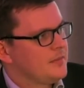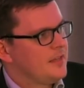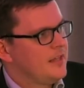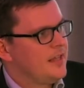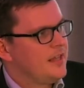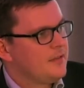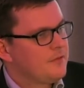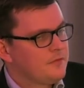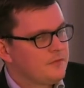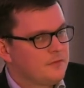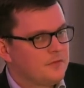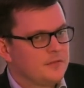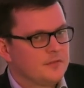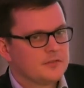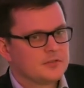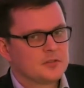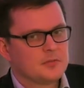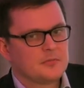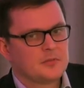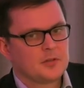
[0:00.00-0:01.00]
if
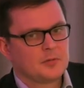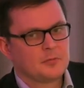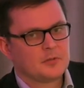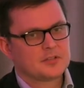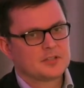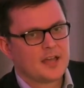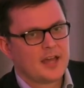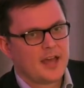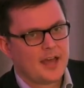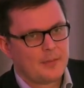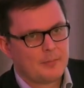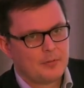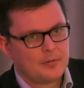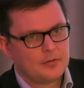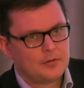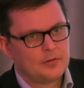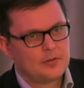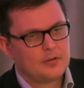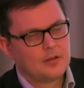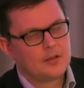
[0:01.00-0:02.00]
something were to
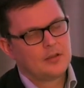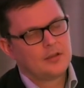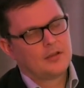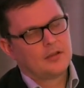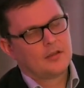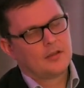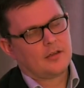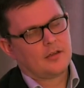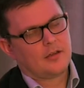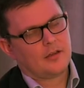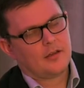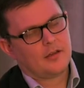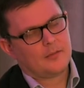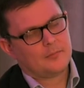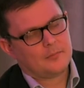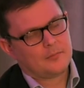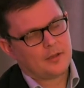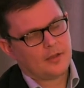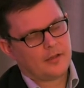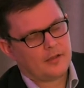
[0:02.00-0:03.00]
happen,
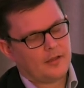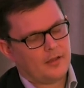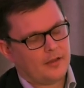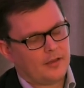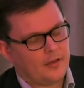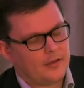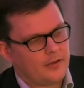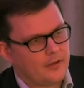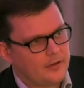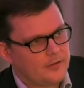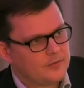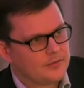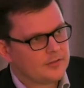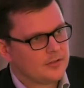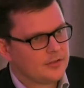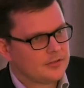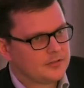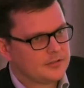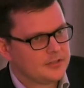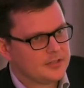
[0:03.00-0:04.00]
and I've
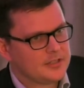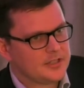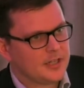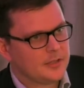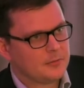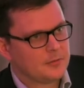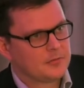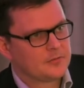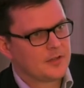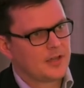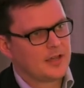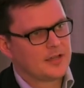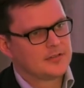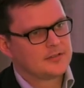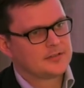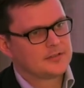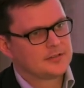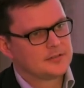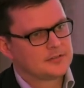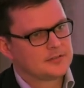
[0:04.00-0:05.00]
certainly dealt with
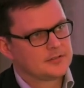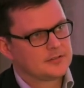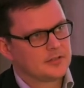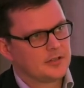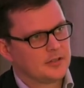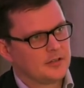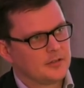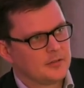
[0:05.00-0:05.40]
cases